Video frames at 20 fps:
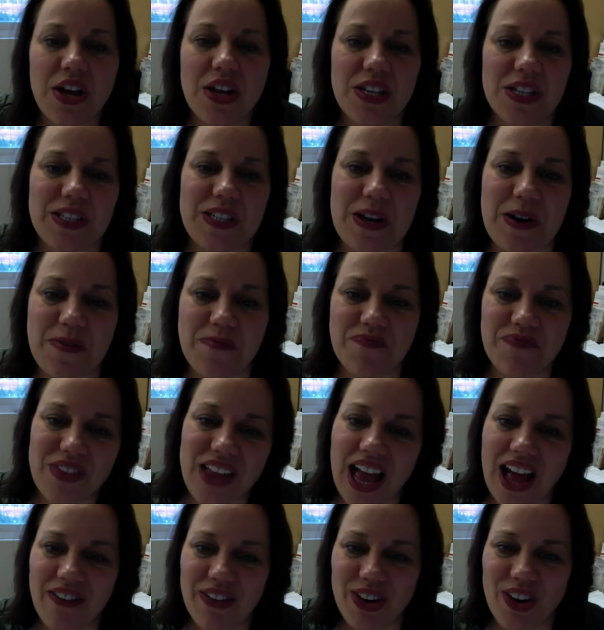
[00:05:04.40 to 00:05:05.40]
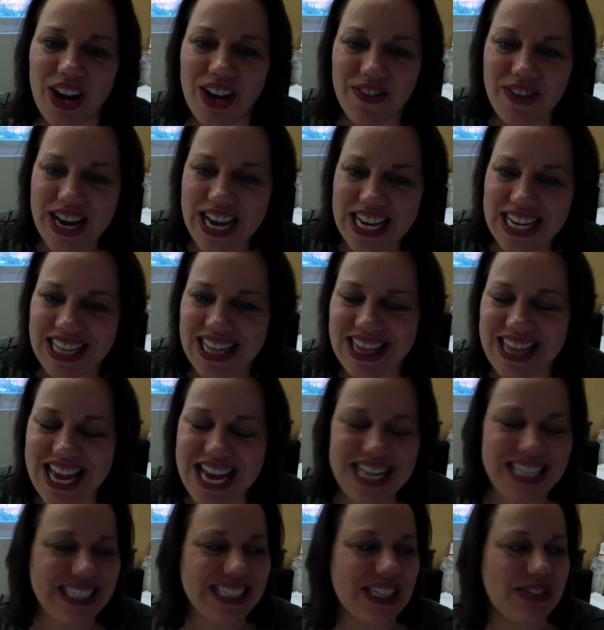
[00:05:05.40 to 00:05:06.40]
So have a great week.
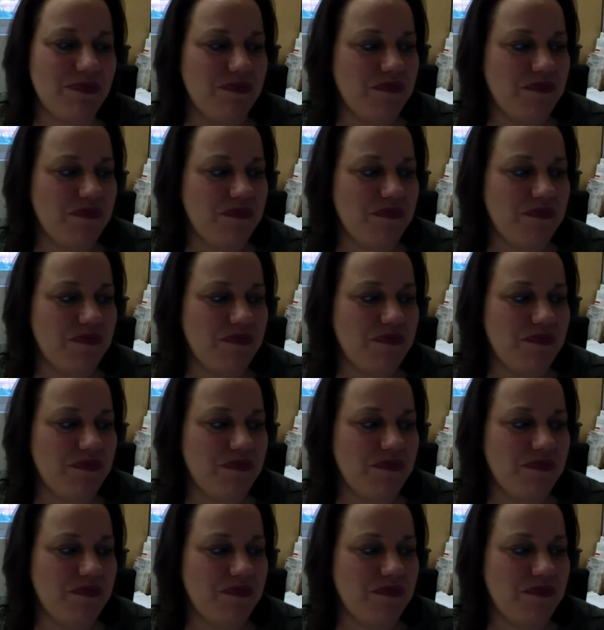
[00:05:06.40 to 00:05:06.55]
Thanks.